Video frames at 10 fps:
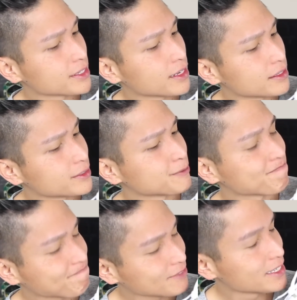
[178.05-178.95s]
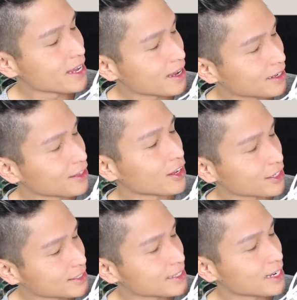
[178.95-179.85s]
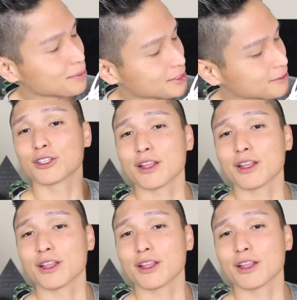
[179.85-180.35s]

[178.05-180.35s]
together. Yeah, a lot of good times.